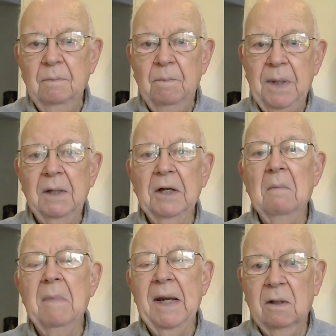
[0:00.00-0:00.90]
building a
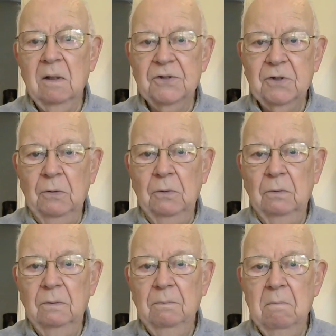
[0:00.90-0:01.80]
medical school,
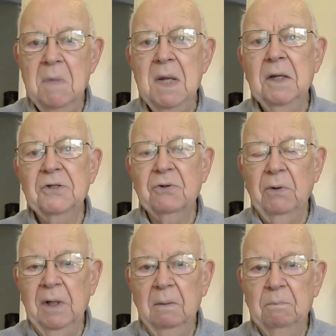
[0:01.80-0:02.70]

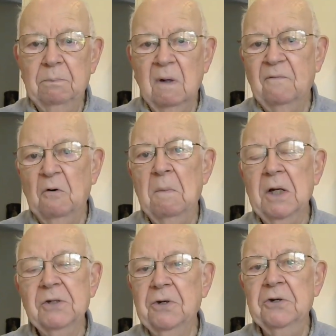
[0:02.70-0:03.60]
ministering,
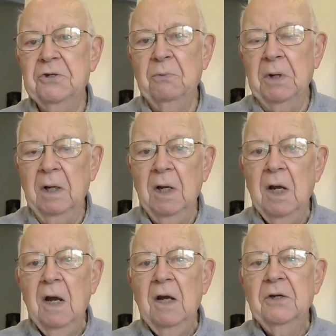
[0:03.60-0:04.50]
performing surgery
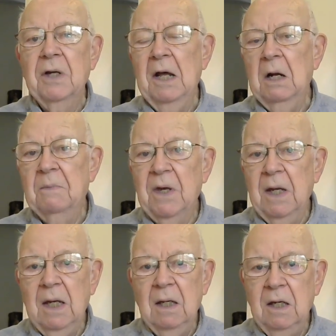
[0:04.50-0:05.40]
to help the
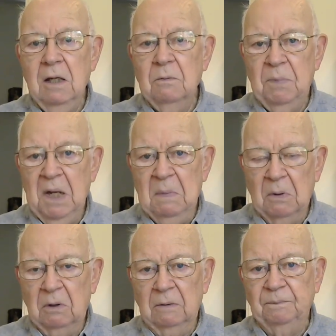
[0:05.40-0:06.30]
Indian
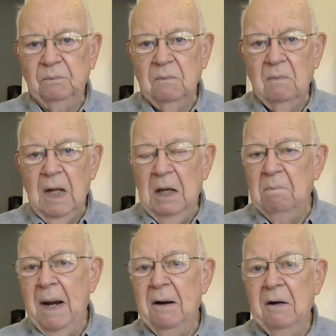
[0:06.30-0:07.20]
people,
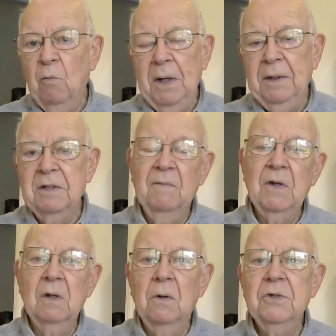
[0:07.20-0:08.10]
and bearing witness of
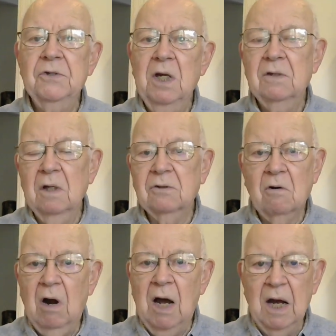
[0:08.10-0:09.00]
the Lord Jesus
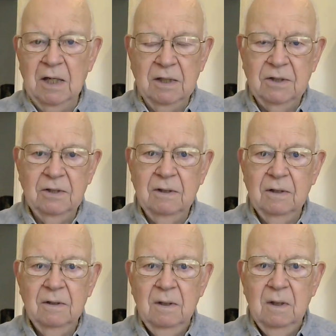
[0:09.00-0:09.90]
Christ.
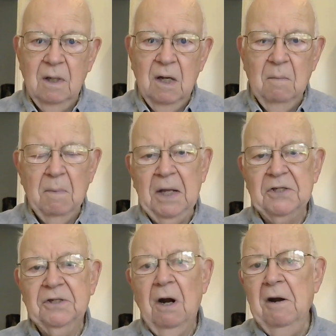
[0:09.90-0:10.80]
But it
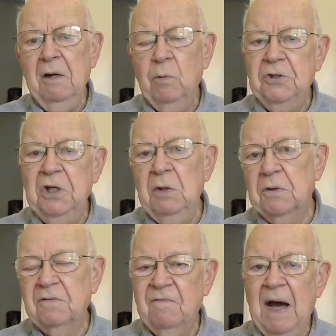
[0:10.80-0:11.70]
started when she
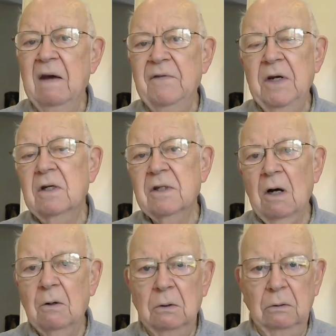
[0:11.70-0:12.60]
was five years
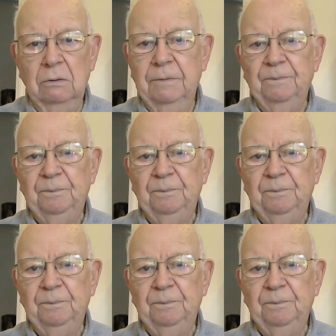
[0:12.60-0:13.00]
old.